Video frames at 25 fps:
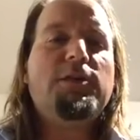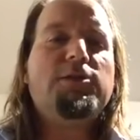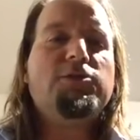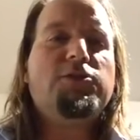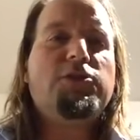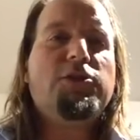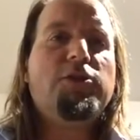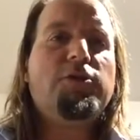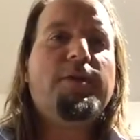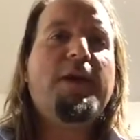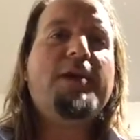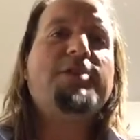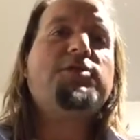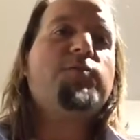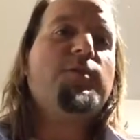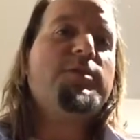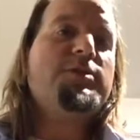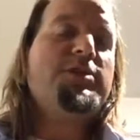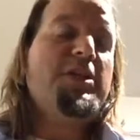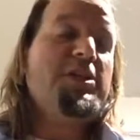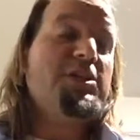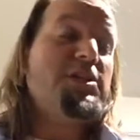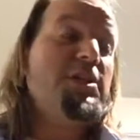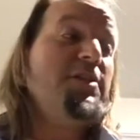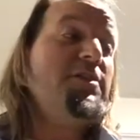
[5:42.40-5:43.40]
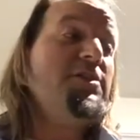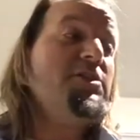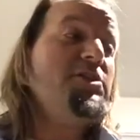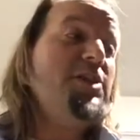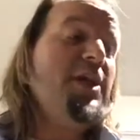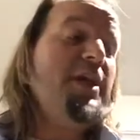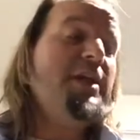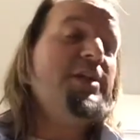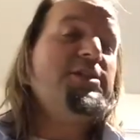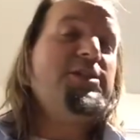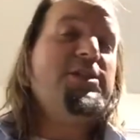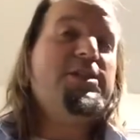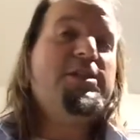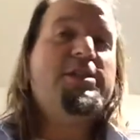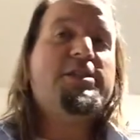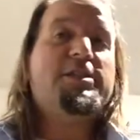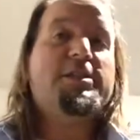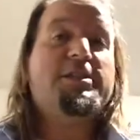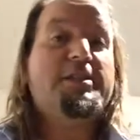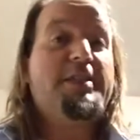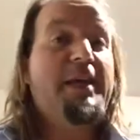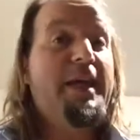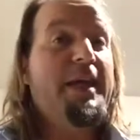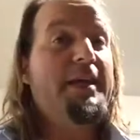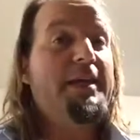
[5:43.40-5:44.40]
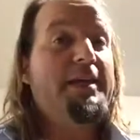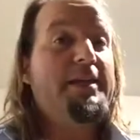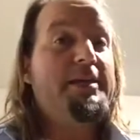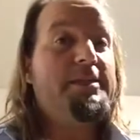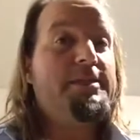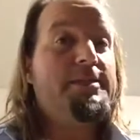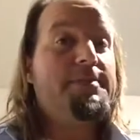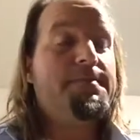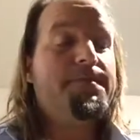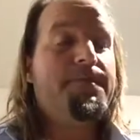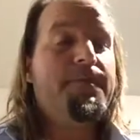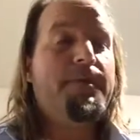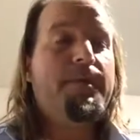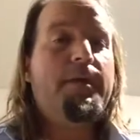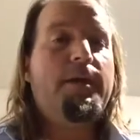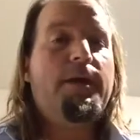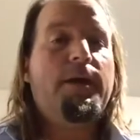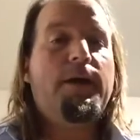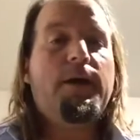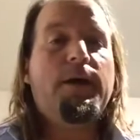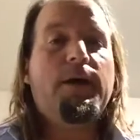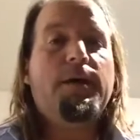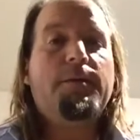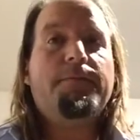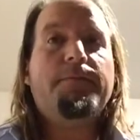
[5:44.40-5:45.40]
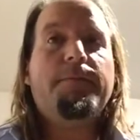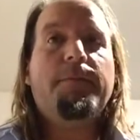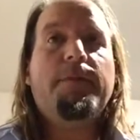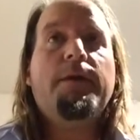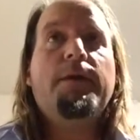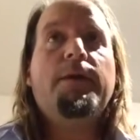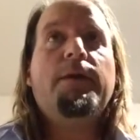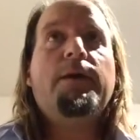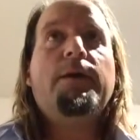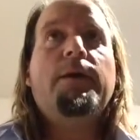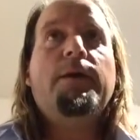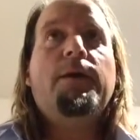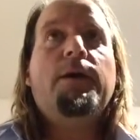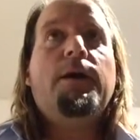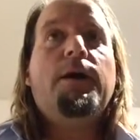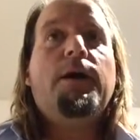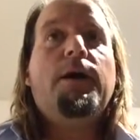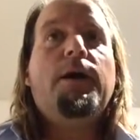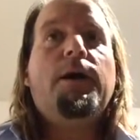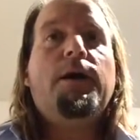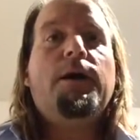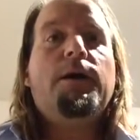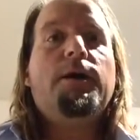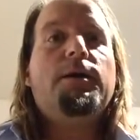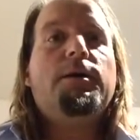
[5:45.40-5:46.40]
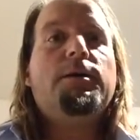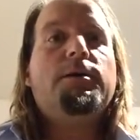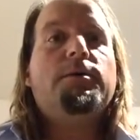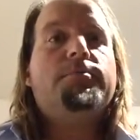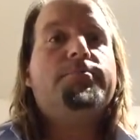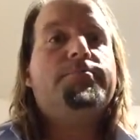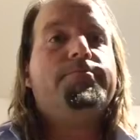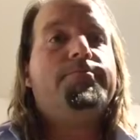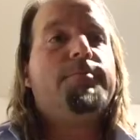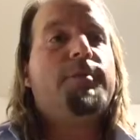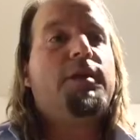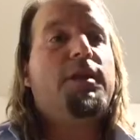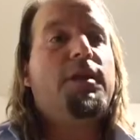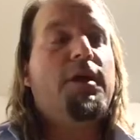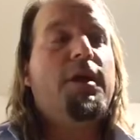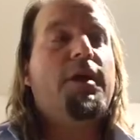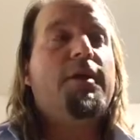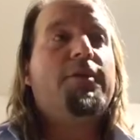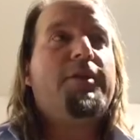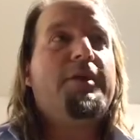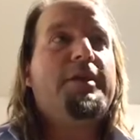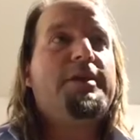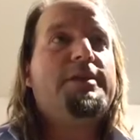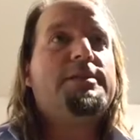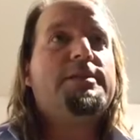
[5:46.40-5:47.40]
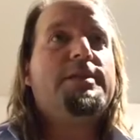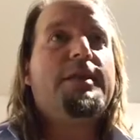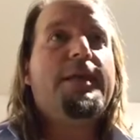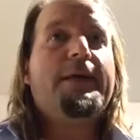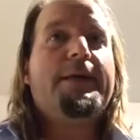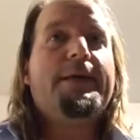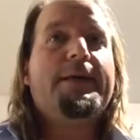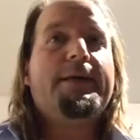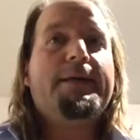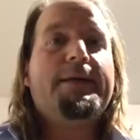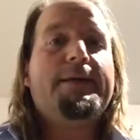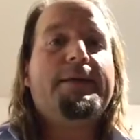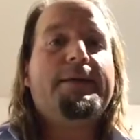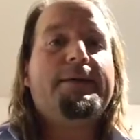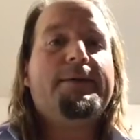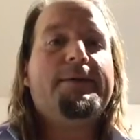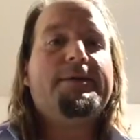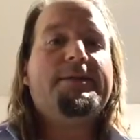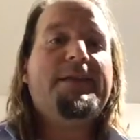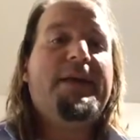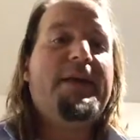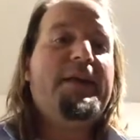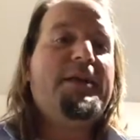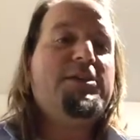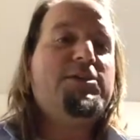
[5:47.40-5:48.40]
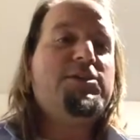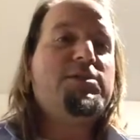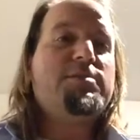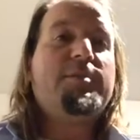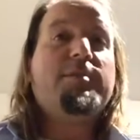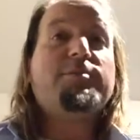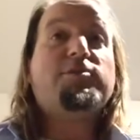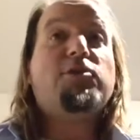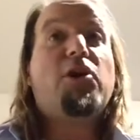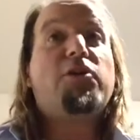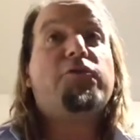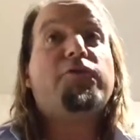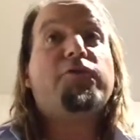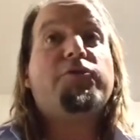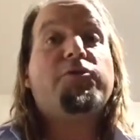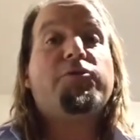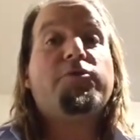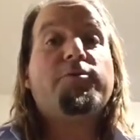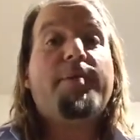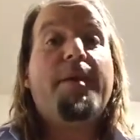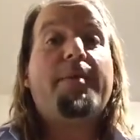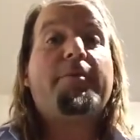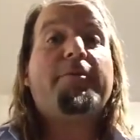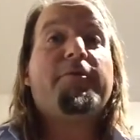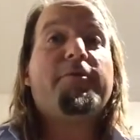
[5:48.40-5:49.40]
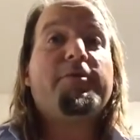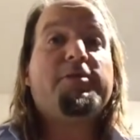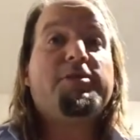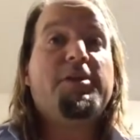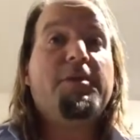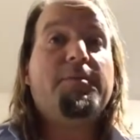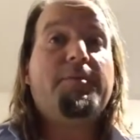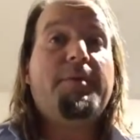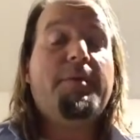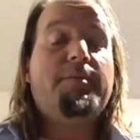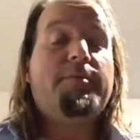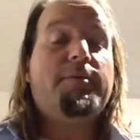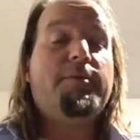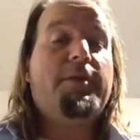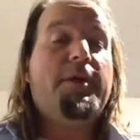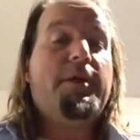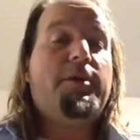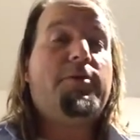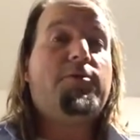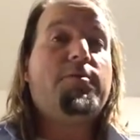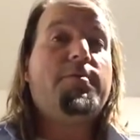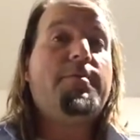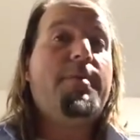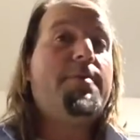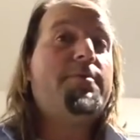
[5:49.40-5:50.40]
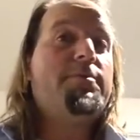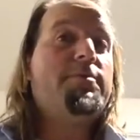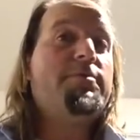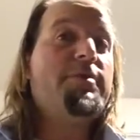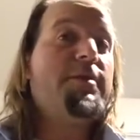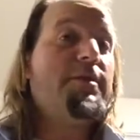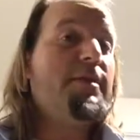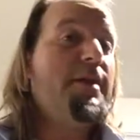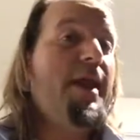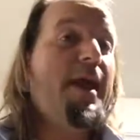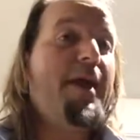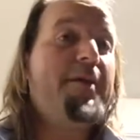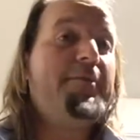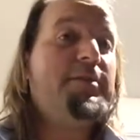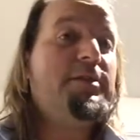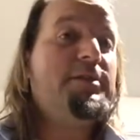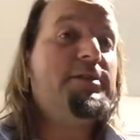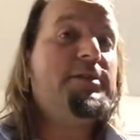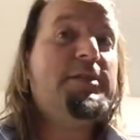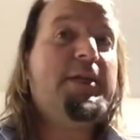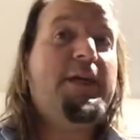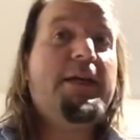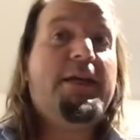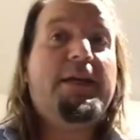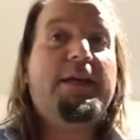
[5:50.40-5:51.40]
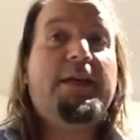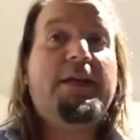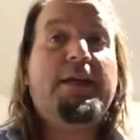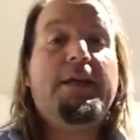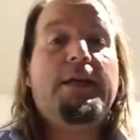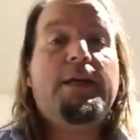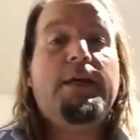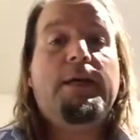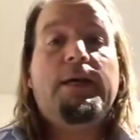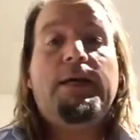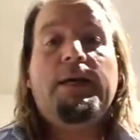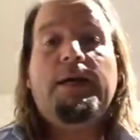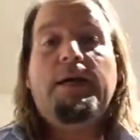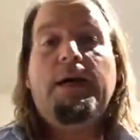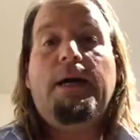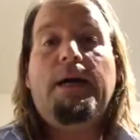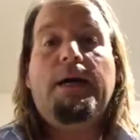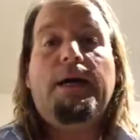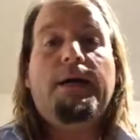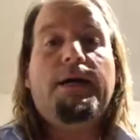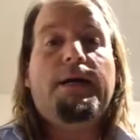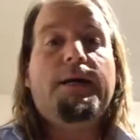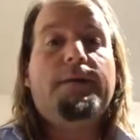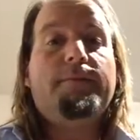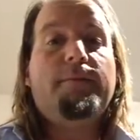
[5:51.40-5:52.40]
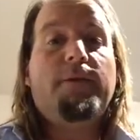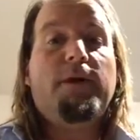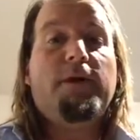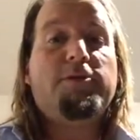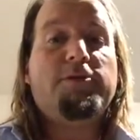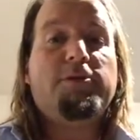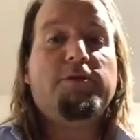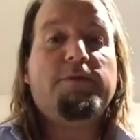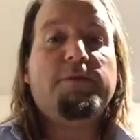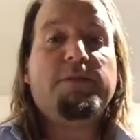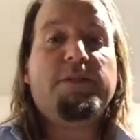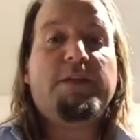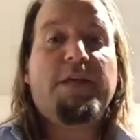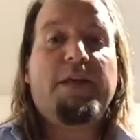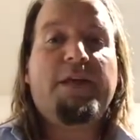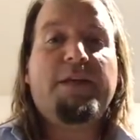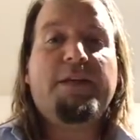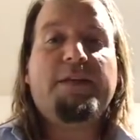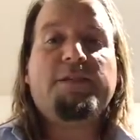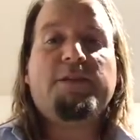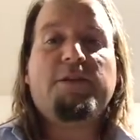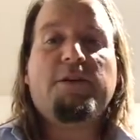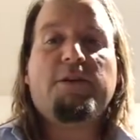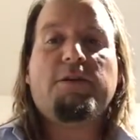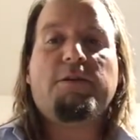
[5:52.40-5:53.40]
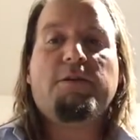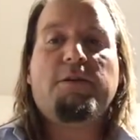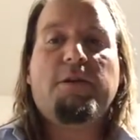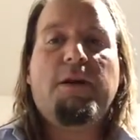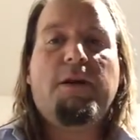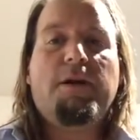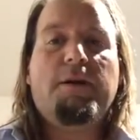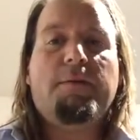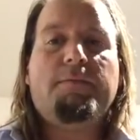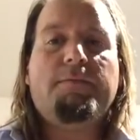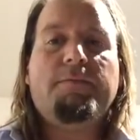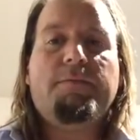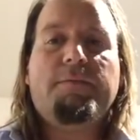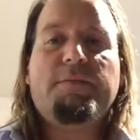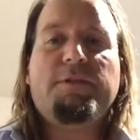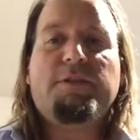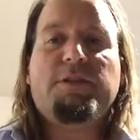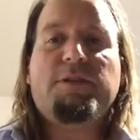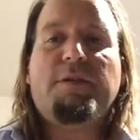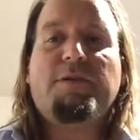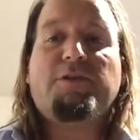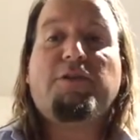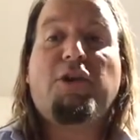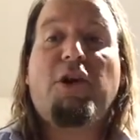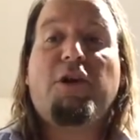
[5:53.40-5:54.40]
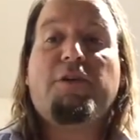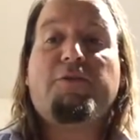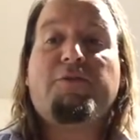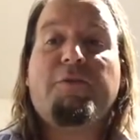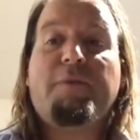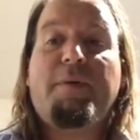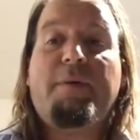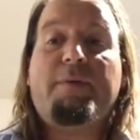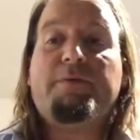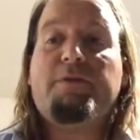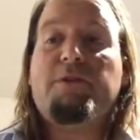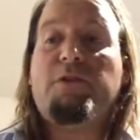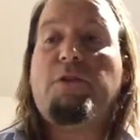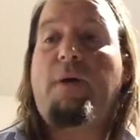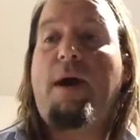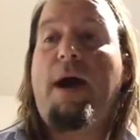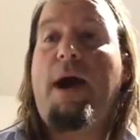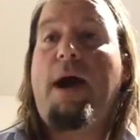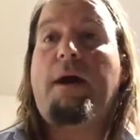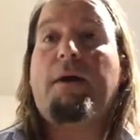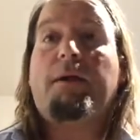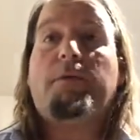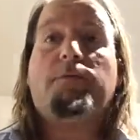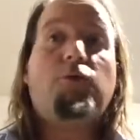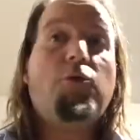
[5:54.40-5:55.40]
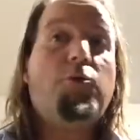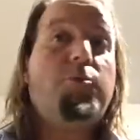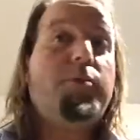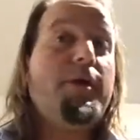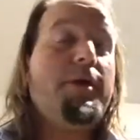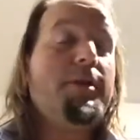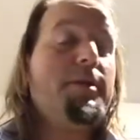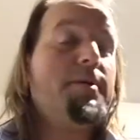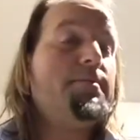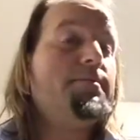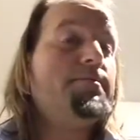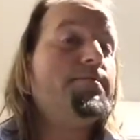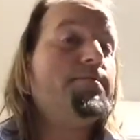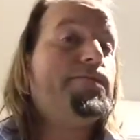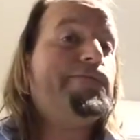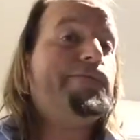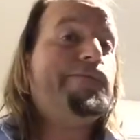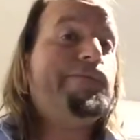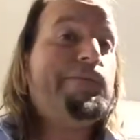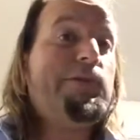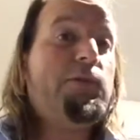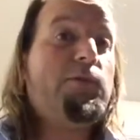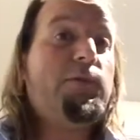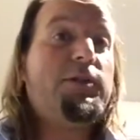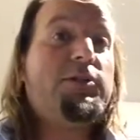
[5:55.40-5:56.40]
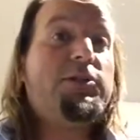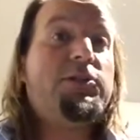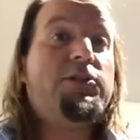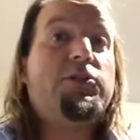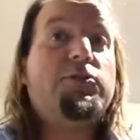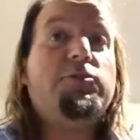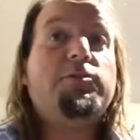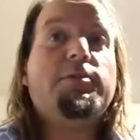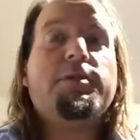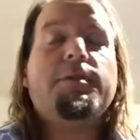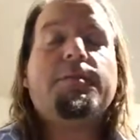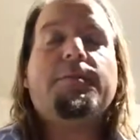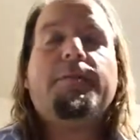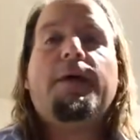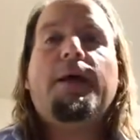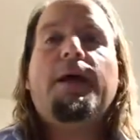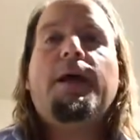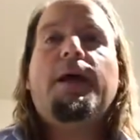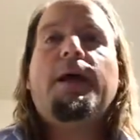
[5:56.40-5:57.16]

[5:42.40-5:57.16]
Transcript: So that's one change. Another change is Insanities. A lot of things like Insanity is sometimes hard to remember for some people. They don't remember that they have an Insanity. Also, Insanities are sometimes hard for people to know how to roleplay them, what to do with them.